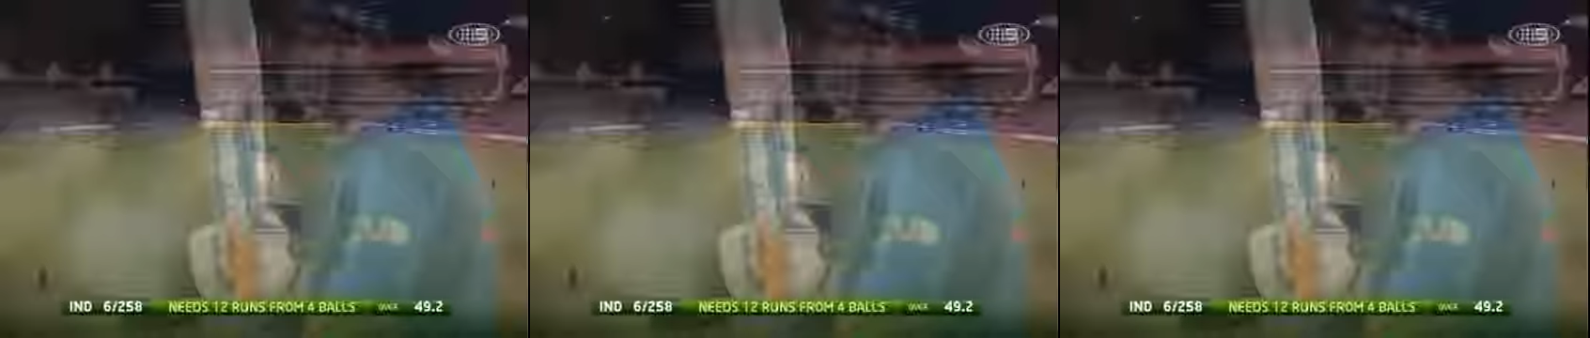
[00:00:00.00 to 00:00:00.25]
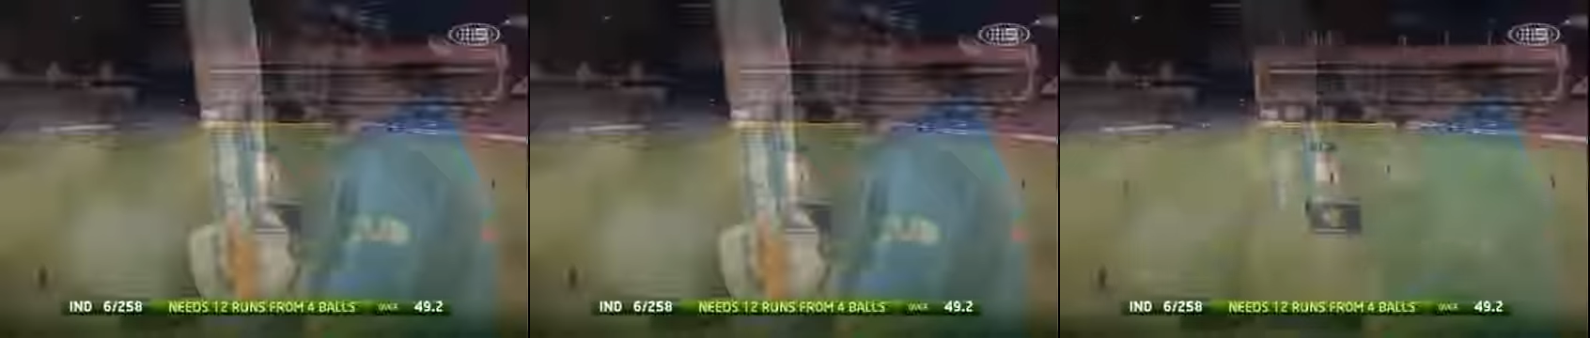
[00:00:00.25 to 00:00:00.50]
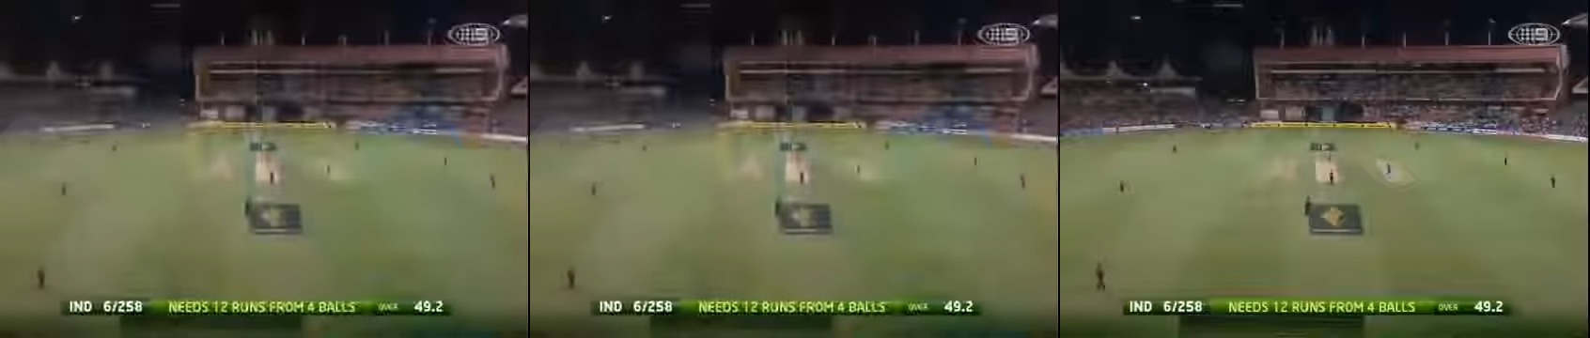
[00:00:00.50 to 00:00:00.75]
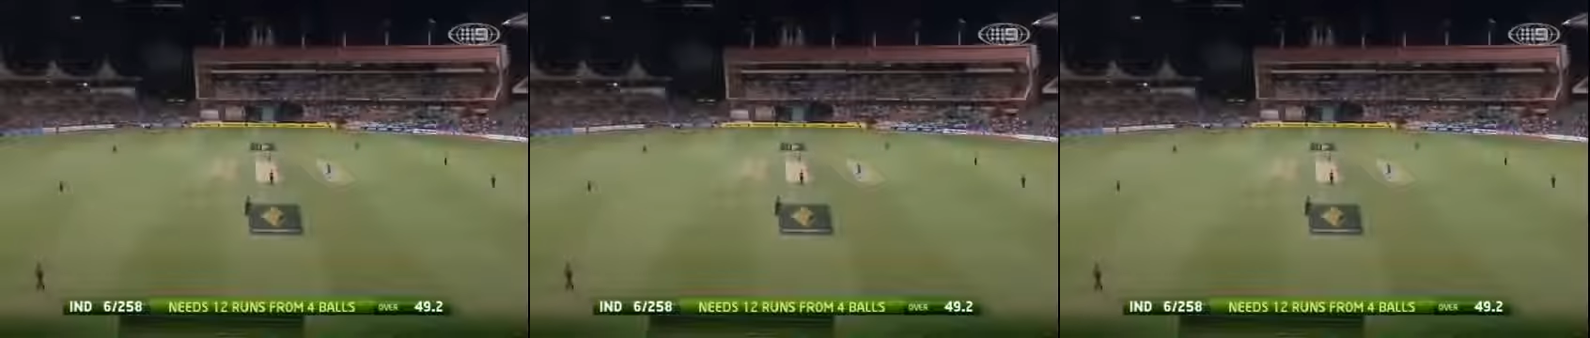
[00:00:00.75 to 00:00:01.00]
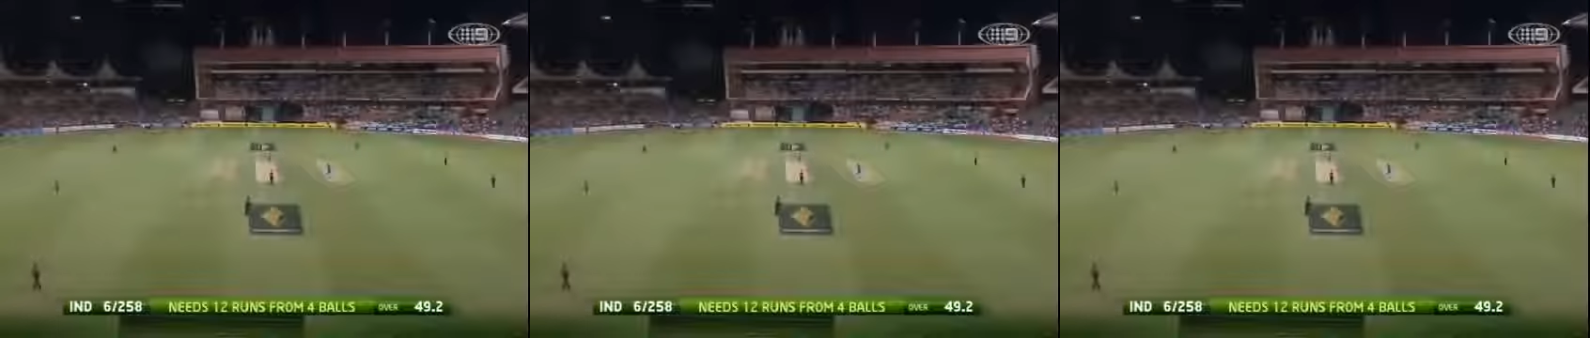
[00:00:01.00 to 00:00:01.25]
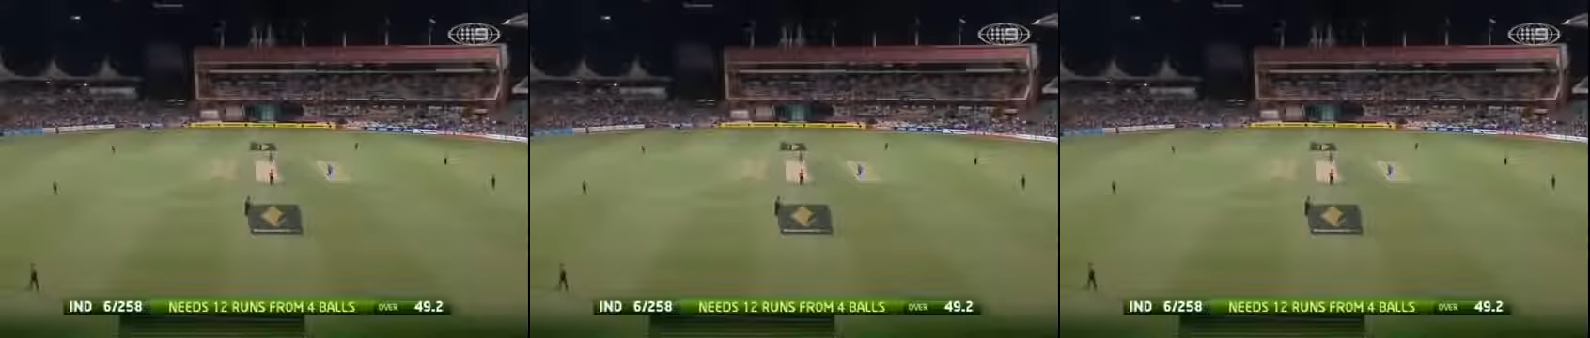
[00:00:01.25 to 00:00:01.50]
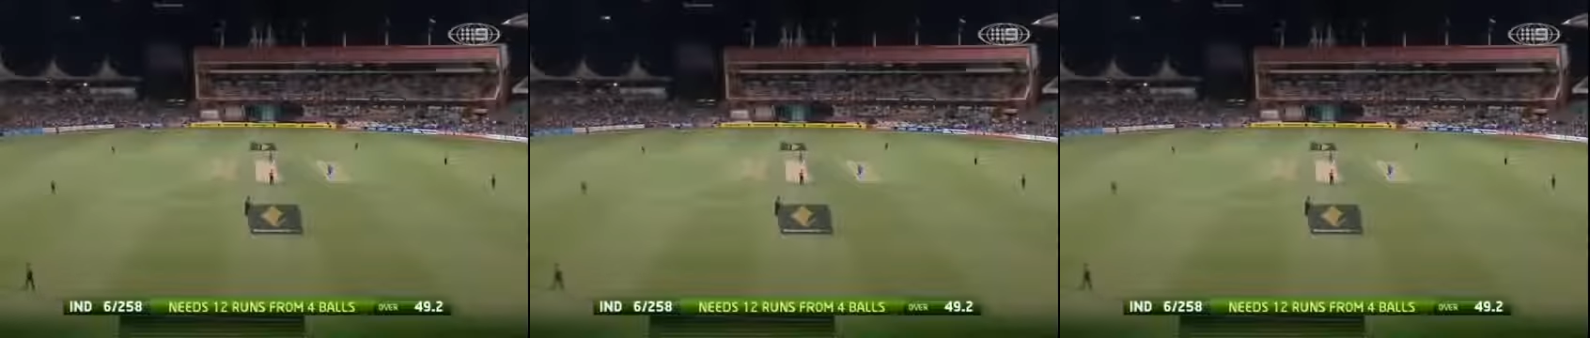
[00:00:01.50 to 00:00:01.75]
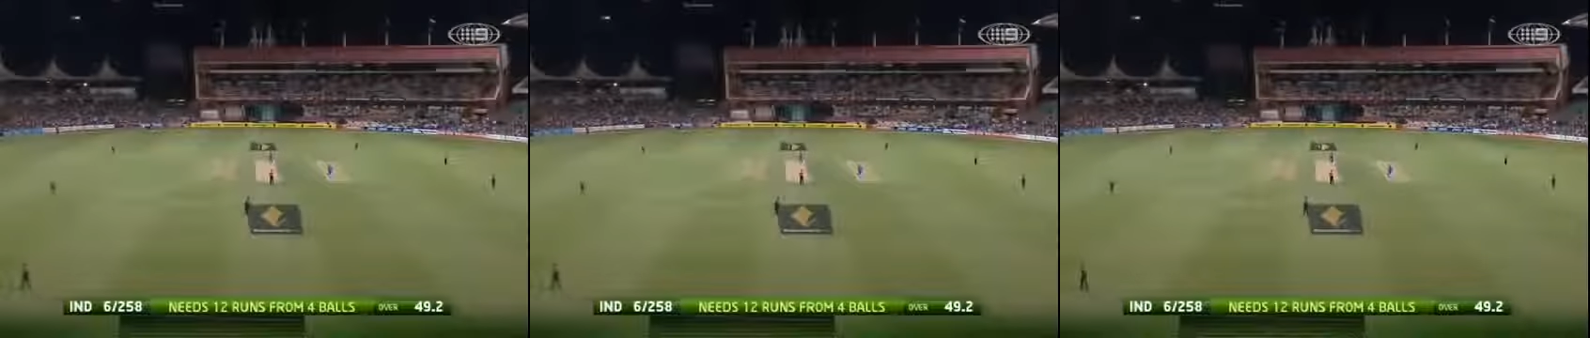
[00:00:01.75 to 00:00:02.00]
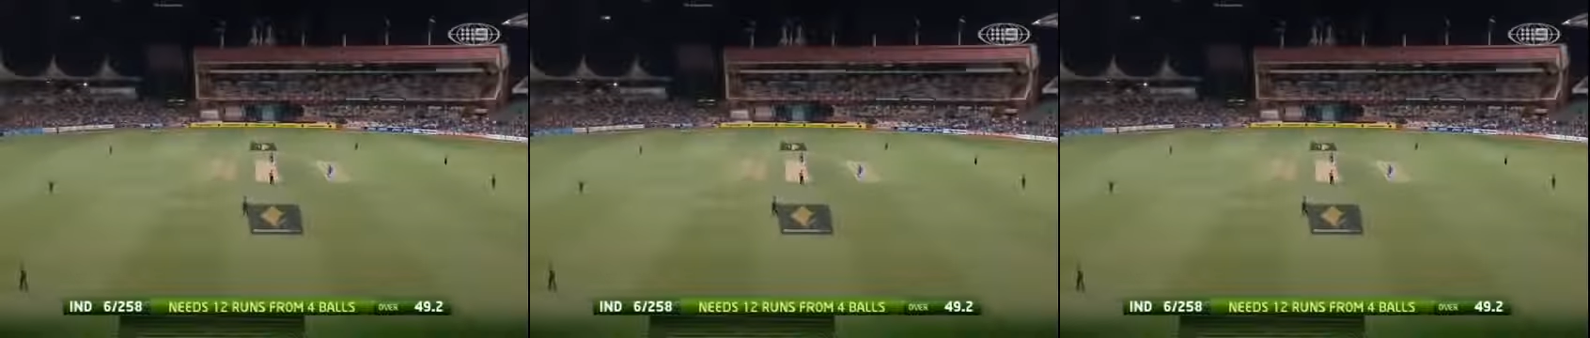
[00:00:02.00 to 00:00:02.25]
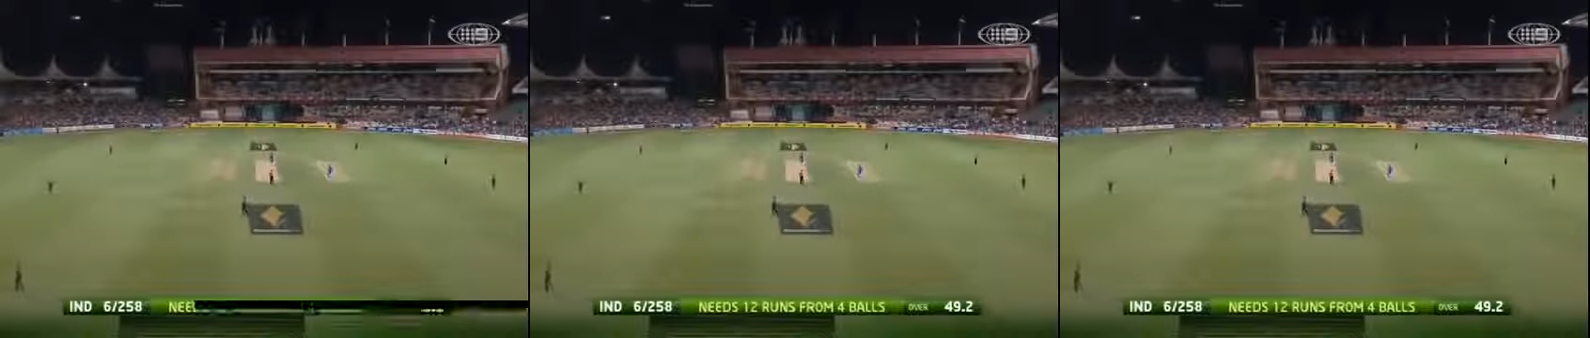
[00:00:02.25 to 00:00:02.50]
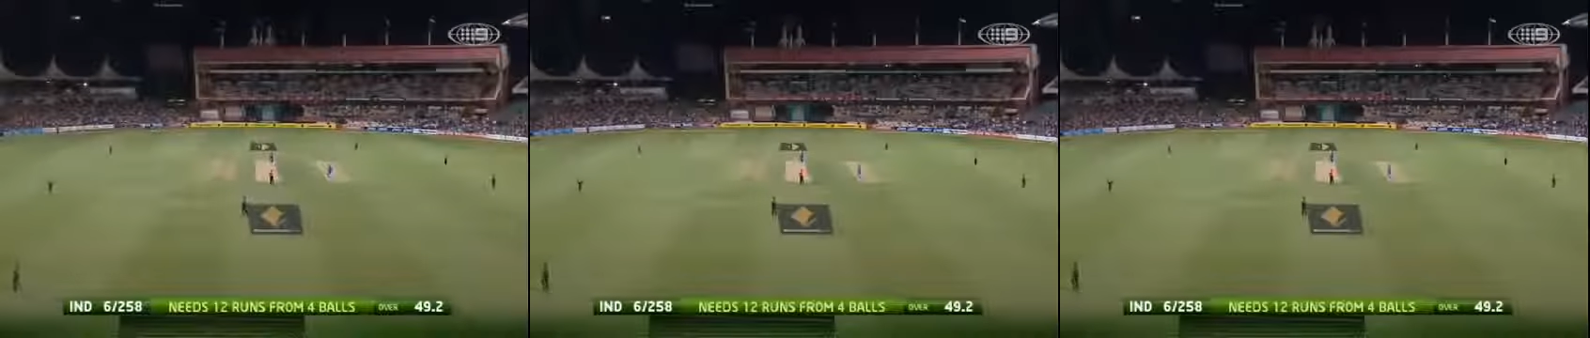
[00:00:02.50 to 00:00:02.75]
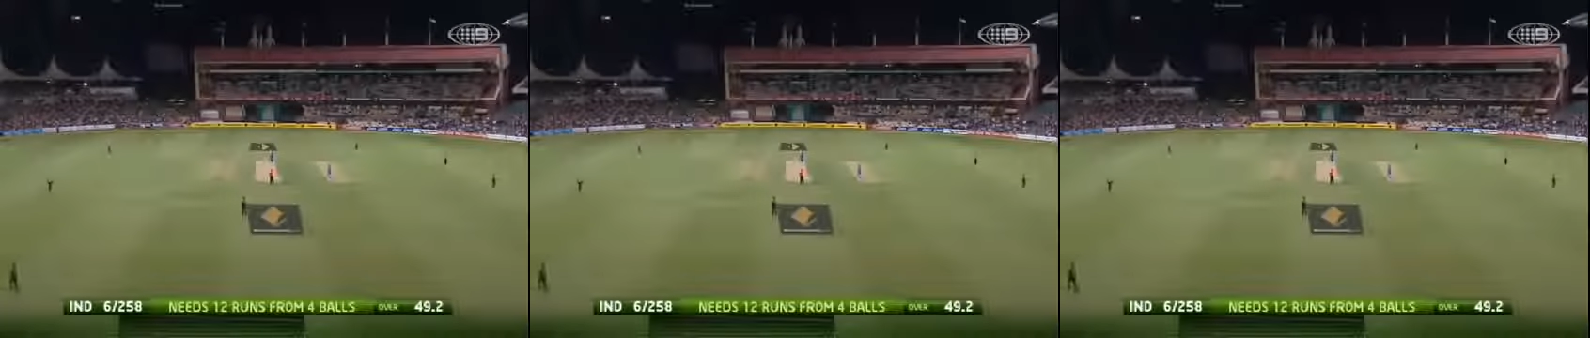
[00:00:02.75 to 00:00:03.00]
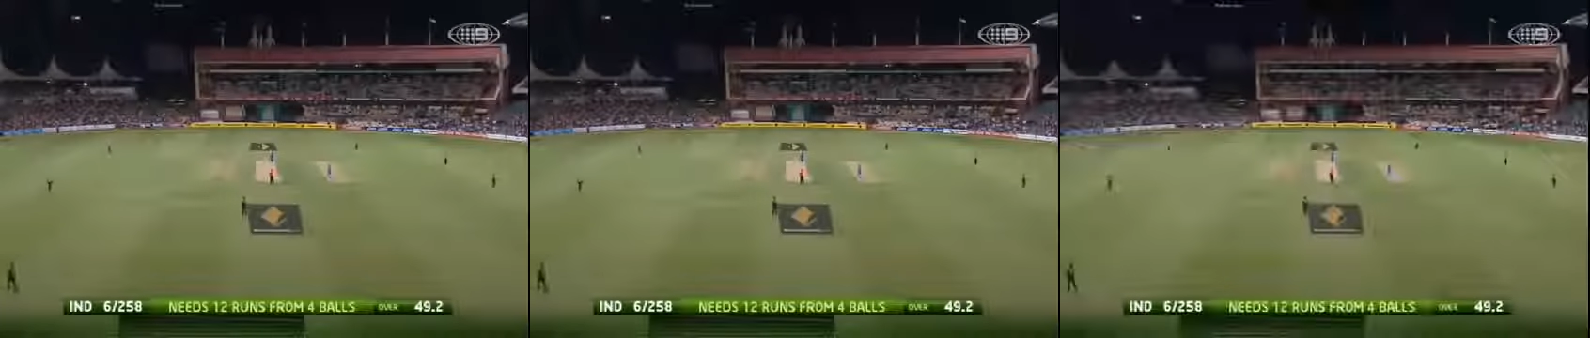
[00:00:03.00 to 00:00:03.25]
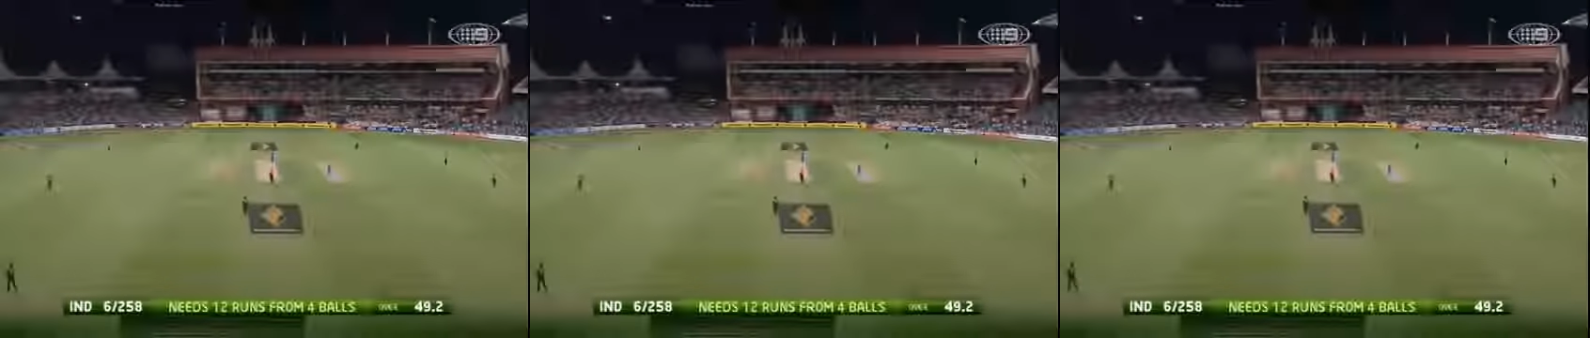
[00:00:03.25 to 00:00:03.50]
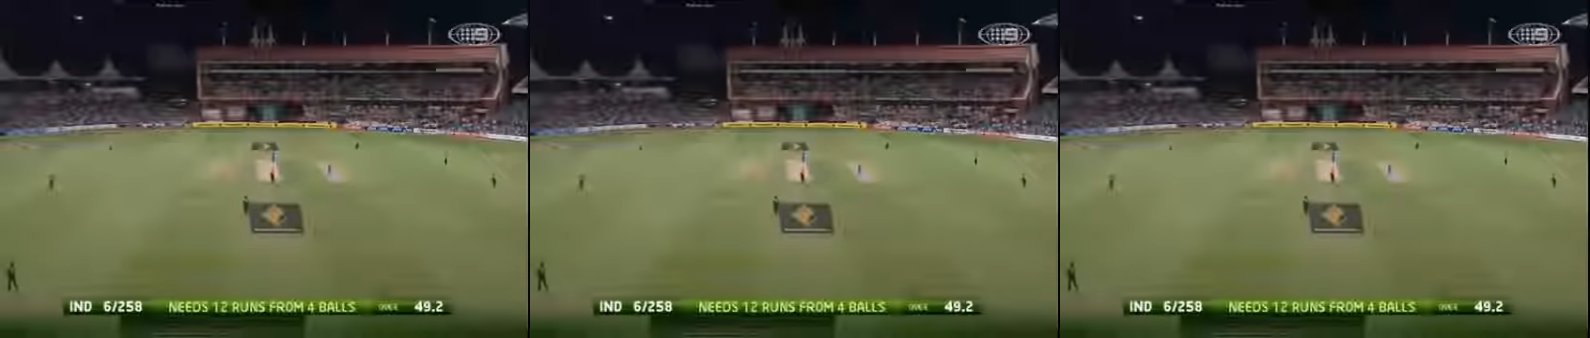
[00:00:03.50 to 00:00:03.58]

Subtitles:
(no speaker visible)